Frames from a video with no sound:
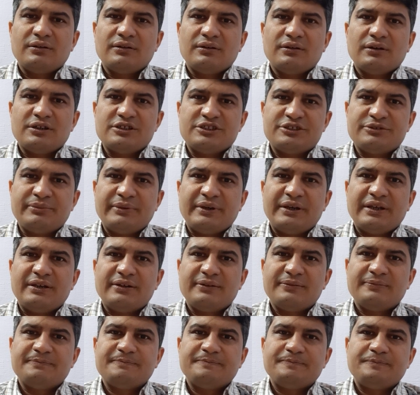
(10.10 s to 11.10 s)
Ajmer.
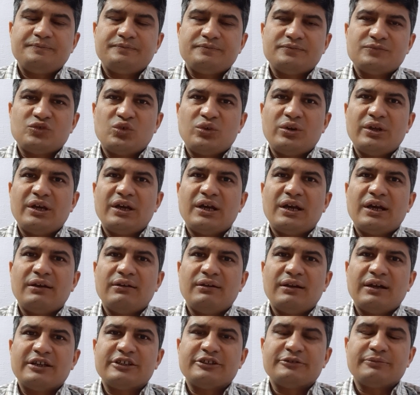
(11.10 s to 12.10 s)
Today I
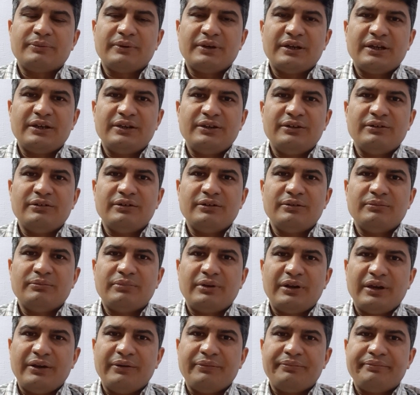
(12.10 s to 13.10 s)
will explain you in
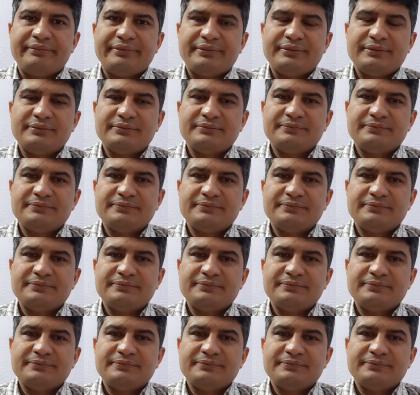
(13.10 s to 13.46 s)
brief